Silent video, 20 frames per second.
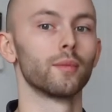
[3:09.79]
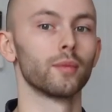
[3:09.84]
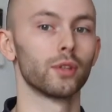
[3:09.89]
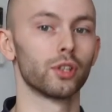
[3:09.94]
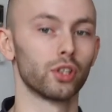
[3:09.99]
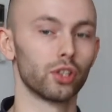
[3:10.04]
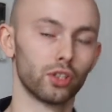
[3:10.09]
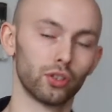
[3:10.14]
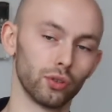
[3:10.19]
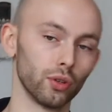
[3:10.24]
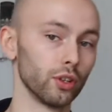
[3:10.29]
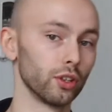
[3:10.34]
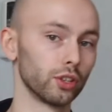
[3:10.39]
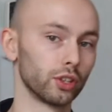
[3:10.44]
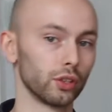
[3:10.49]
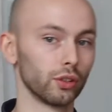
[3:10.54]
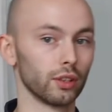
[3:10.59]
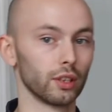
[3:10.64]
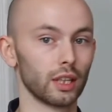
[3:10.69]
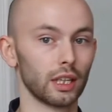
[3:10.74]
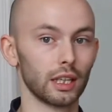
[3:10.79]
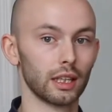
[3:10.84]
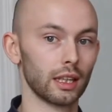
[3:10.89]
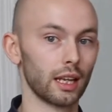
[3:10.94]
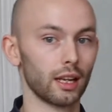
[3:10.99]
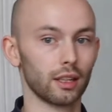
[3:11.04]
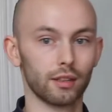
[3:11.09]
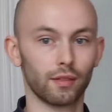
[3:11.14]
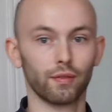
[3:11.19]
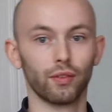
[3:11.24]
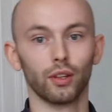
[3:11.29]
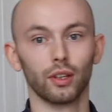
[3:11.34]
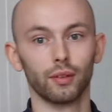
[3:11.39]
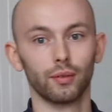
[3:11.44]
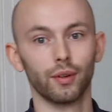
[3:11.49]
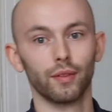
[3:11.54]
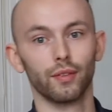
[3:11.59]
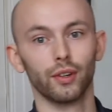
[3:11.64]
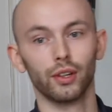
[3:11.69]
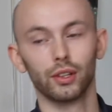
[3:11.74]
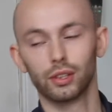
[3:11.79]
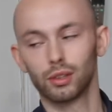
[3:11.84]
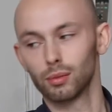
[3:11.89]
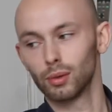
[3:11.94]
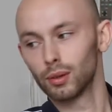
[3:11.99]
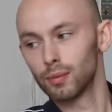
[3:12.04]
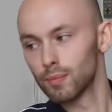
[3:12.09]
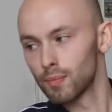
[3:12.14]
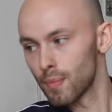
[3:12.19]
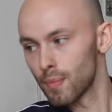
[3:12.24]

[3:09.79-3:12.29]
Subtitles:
Structurally, that's fully reversible.